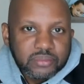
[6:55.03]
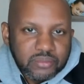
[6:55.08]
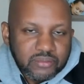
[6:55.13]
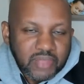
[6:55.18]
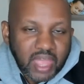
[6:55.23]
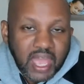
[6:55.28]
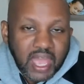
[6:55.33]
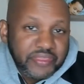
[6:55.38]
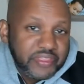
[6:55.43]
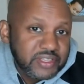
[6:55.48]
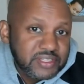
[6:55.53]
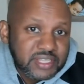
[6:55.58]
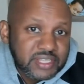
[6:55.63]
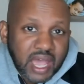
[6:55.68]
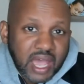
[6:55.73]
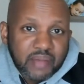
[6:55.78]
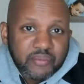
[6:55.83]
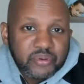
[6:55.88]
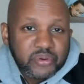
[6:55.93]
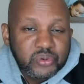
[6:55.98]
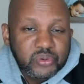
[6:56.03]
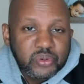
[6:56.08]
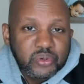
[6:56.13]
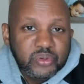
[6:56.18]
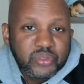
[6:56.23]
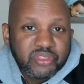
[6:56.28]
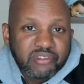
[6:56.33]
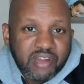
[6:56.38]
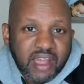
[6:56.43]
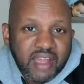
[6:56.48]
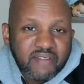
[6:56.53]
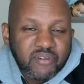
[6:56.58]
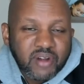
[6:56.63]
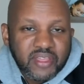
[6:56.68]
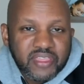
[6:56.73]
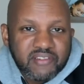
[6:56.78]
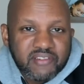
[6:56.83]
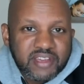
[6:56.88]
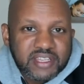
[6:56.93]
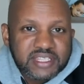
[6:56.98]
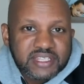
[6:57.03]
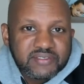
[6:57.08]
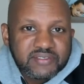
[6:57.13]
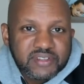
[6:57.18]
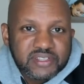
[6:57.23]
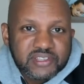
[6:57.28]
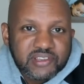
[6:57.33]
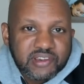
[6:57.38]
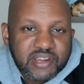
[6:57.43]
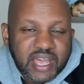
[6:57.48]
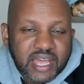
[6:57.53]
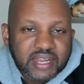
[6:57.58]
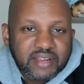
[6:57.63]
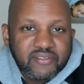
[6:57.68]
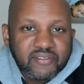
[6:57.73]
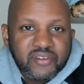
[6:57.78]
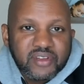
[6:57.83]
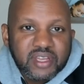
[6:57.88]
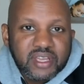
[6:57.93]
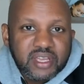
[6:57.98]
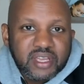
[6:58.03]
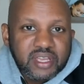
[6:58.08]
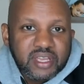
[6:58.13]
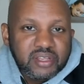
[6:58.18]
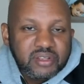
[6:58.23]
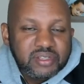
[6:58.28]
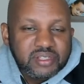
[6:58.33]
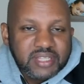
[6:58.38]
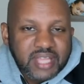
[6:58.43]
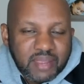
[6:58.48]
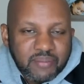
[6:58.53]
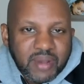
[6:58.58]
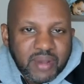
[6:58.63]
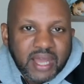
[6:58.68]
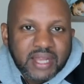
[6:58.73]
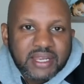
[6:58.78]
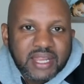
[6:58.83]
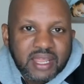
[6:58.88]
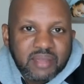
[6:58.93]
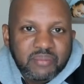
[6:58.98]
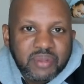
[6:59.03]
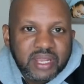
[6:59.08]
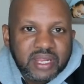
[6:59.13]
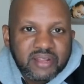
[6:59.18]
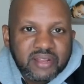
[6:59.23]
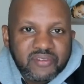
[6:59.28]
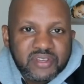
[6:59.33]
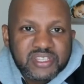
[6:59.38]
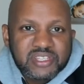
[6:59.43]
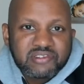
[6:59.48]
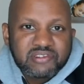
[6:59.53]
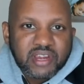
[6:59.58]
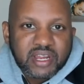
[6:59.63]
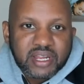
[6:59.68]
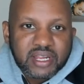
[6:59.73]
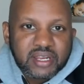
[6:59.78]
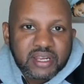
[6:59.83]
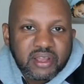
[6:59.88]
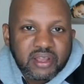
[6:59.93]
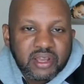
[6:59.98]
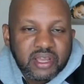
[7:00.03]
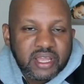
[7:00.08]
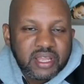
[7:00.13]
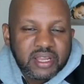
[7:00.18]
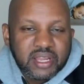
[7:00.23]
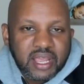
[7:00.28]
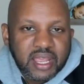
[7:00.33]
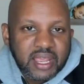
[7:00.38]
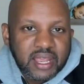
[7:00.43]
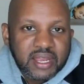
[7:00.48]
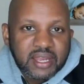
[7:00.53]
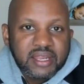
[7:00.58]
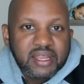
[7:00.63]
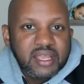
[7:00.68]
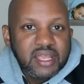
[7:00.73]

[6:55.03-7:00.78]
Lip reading: at the top who thrive, while the rest of us are kind of day by day being eviscerated. And